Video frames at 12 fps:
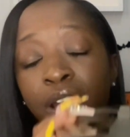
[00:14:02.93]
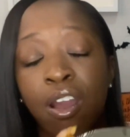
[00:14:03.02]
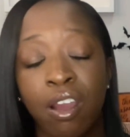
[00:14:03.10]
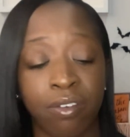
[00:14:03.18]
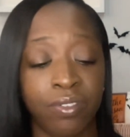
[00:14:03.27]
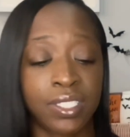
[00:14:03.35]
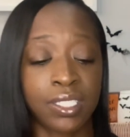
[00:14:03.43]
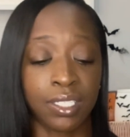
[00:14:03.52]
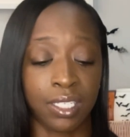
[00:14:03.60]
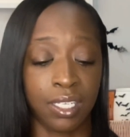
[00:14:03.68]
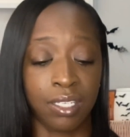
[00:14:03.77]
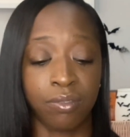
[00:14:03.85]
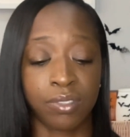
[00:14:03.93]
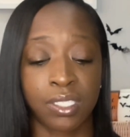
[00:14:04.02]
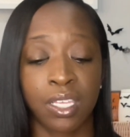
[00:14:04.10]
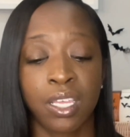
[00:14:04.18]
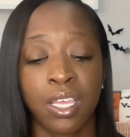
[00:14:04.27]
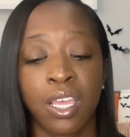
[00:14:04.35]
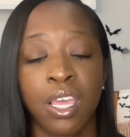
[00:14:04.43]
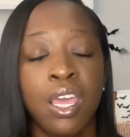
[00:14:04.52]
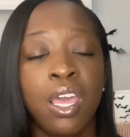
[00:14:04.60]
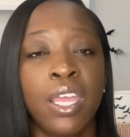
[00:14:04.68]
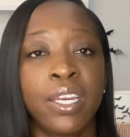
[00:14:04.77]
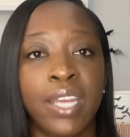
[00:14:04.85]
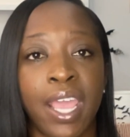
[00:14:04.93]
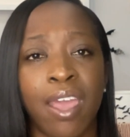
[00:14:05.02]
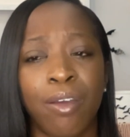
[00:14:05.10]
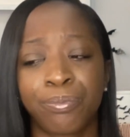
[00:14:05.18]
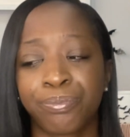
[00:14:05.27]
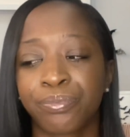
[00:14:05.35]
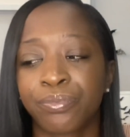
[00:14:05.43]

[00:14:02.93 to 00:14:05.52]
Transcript: Harvest Leaves. Now,